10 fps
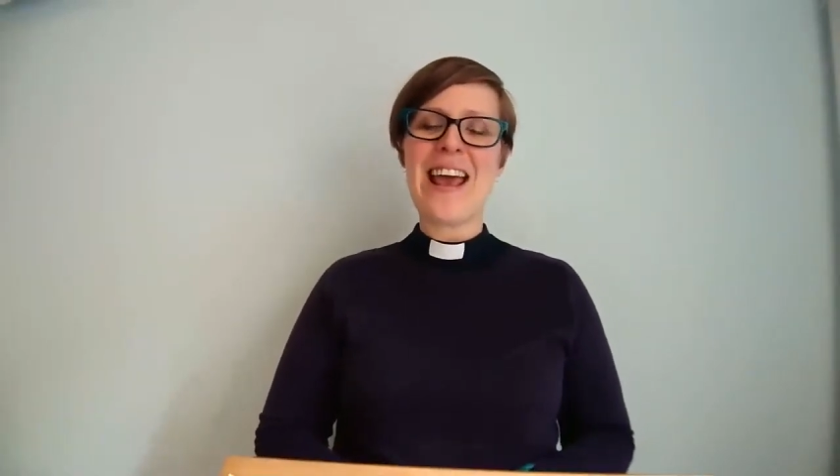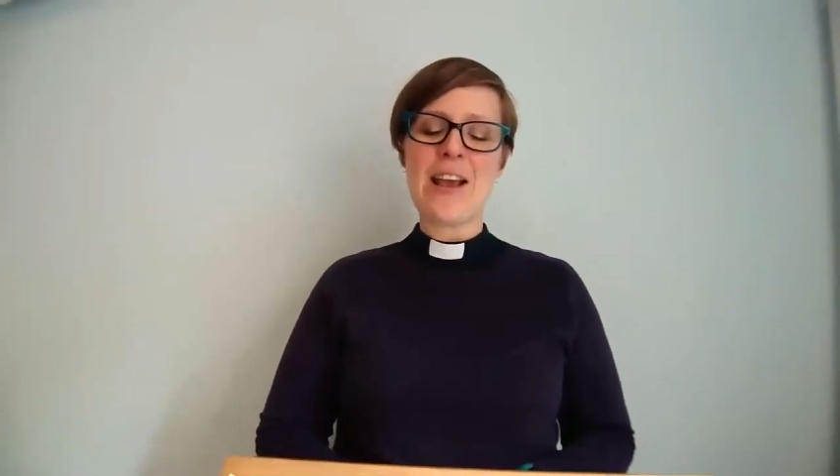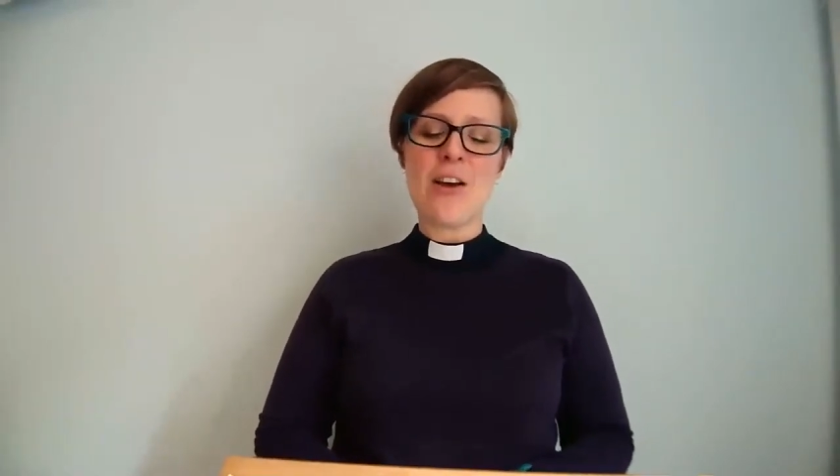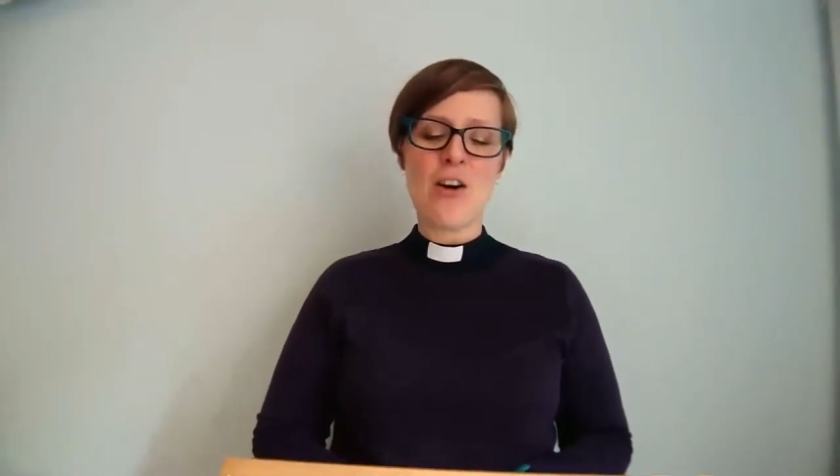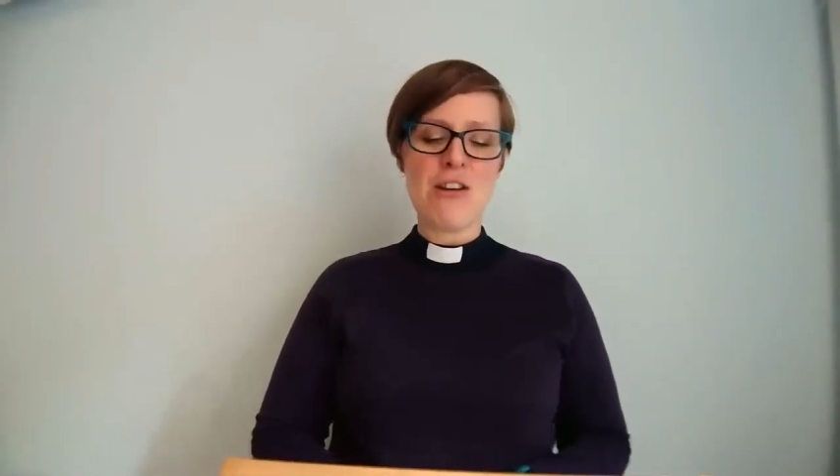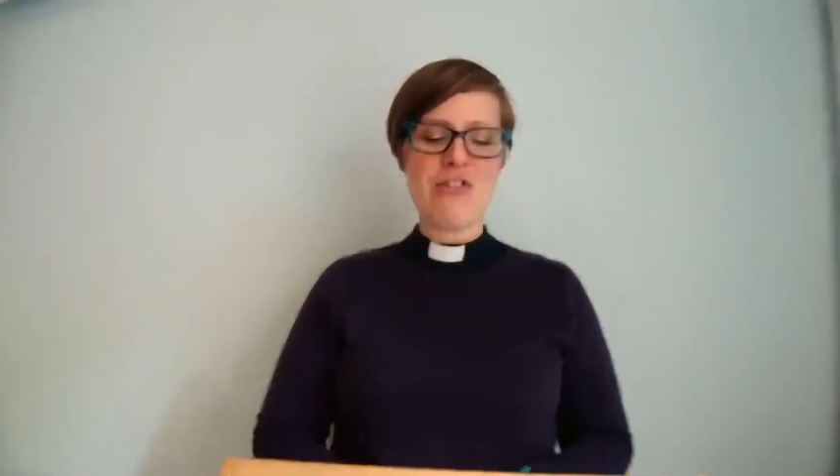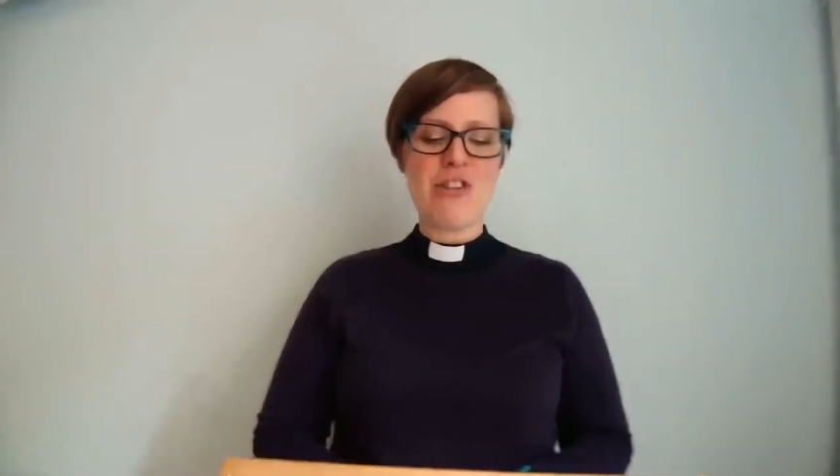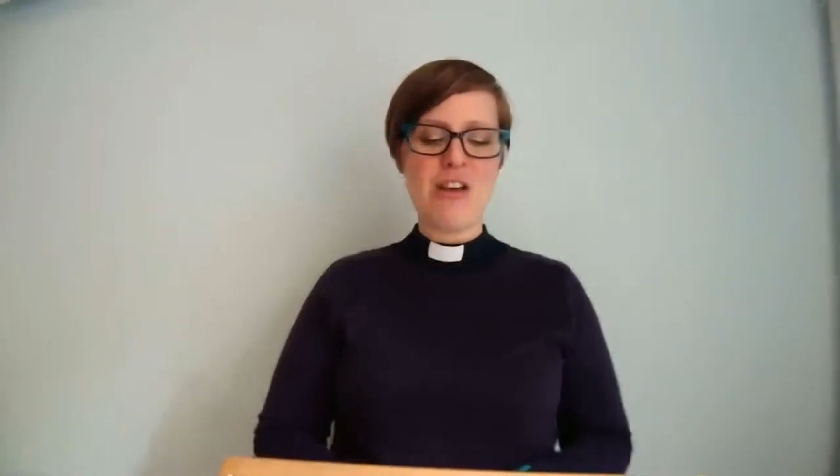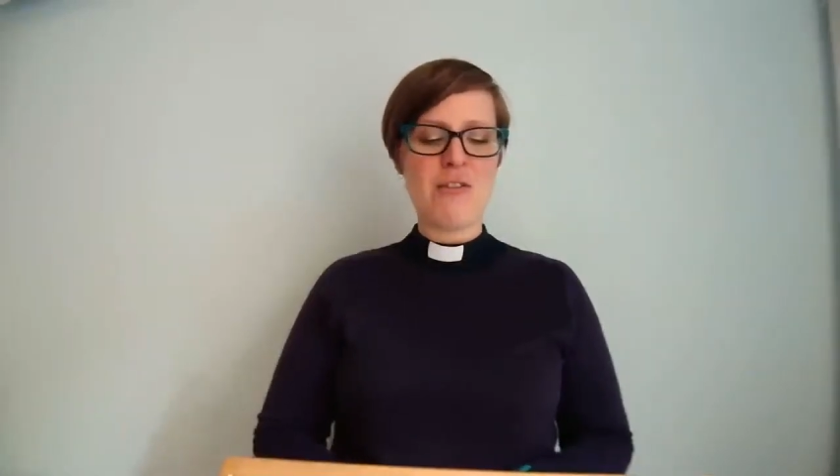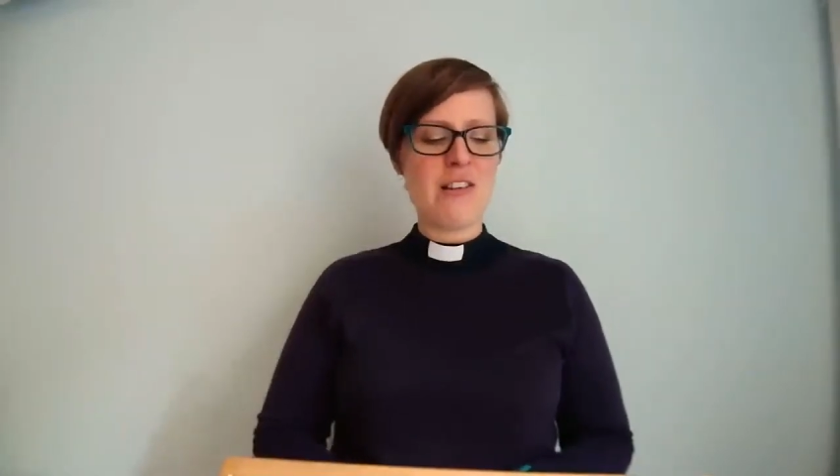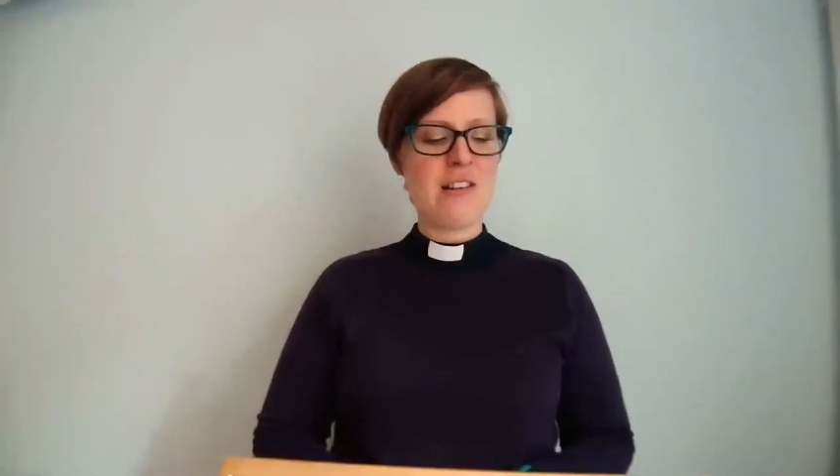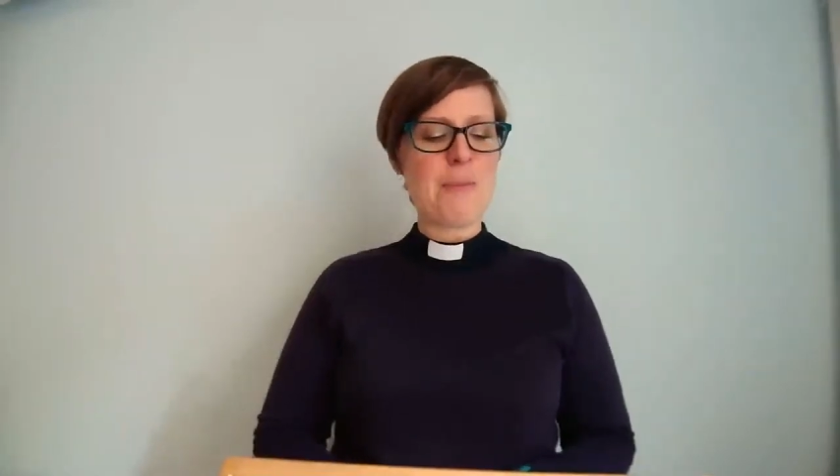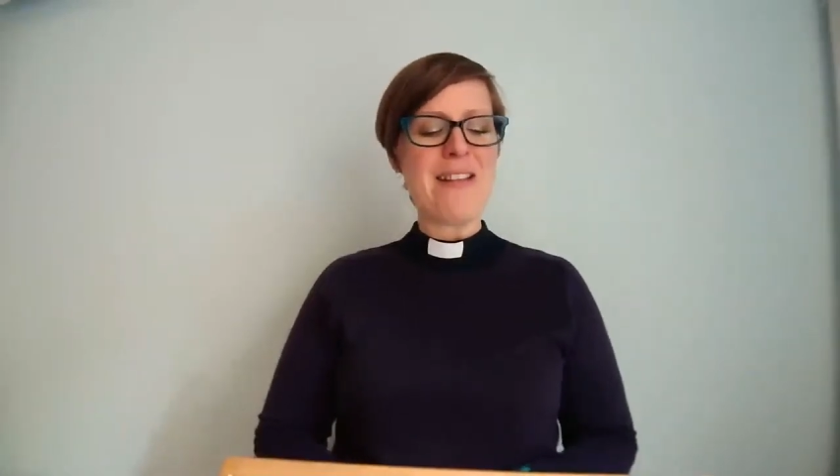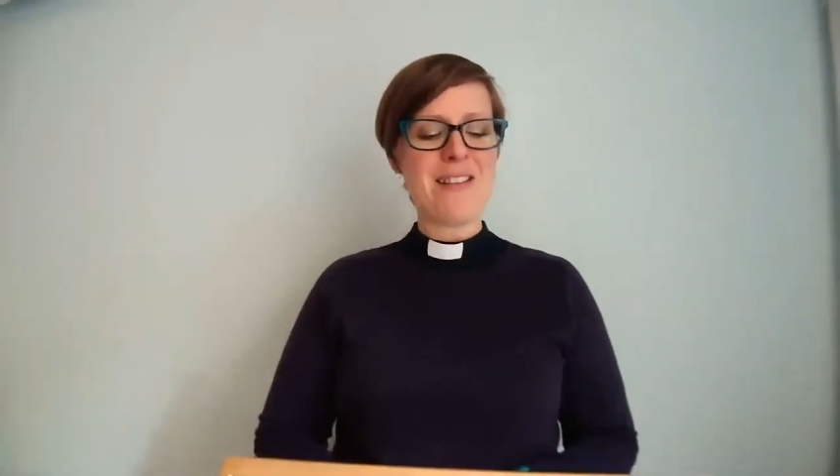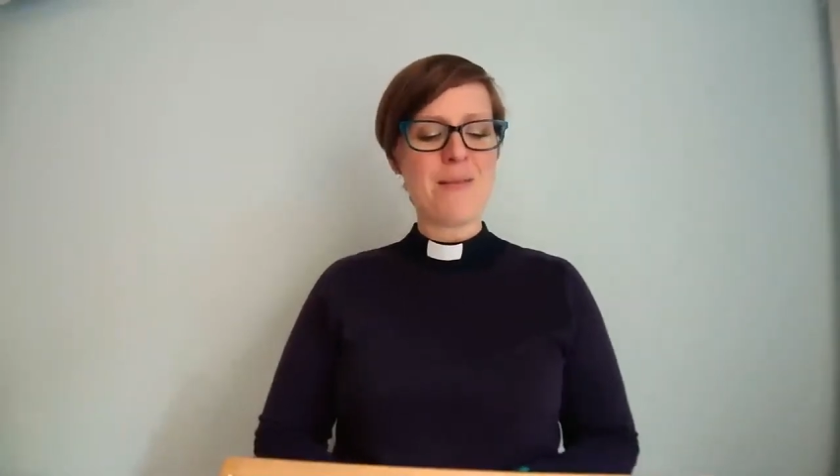encourage you to
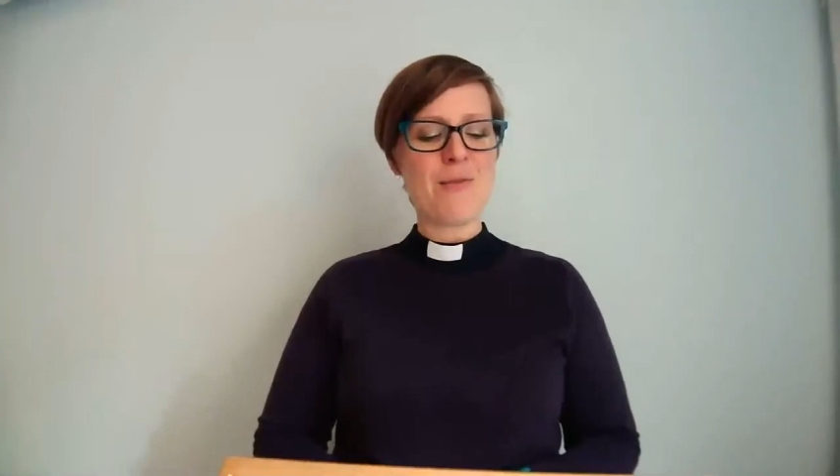spend some